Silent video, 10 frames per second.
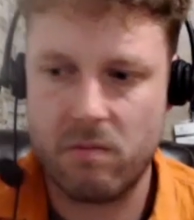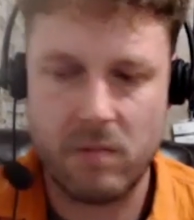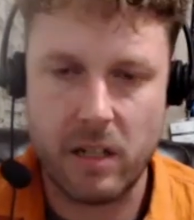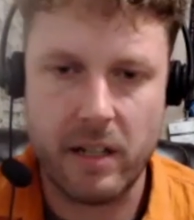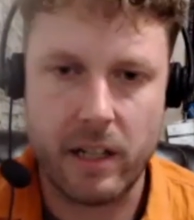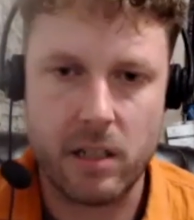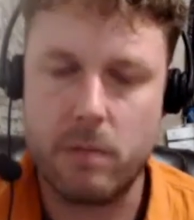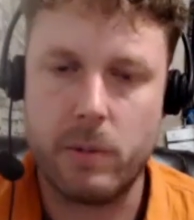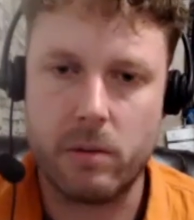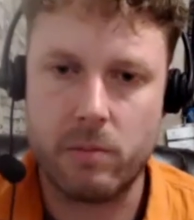
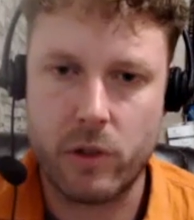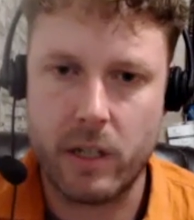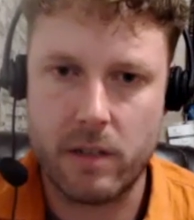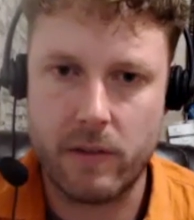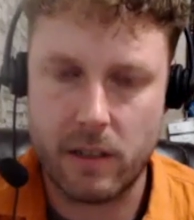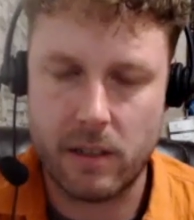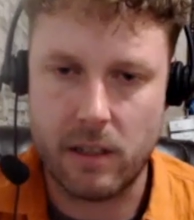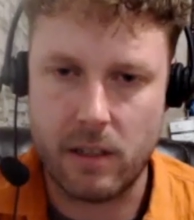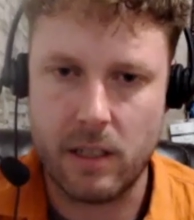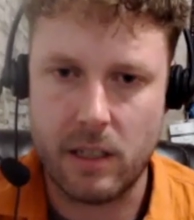negligible trace of it
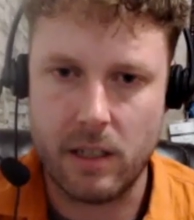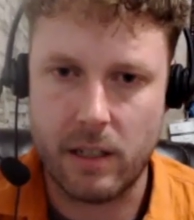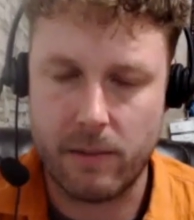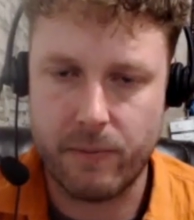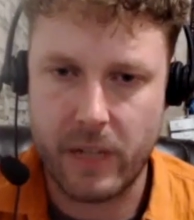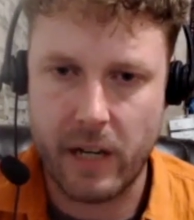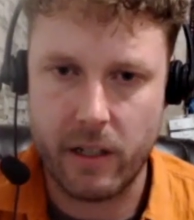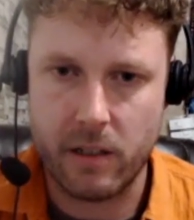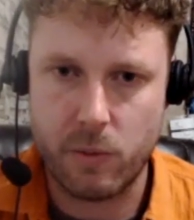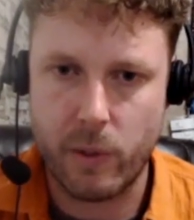in the
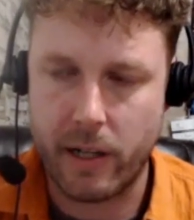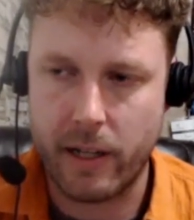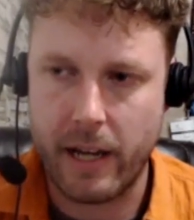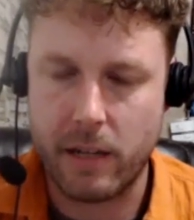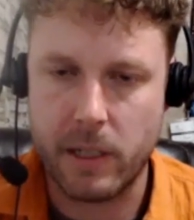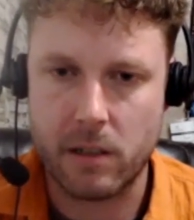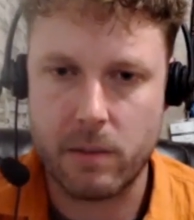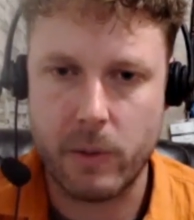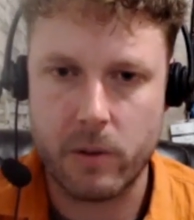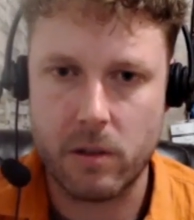areas where it had been
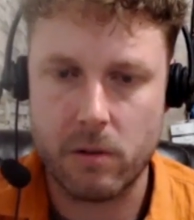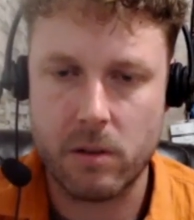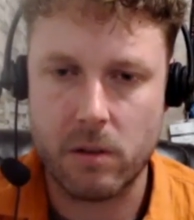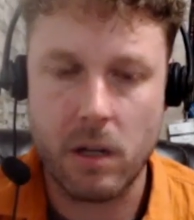exposed to. So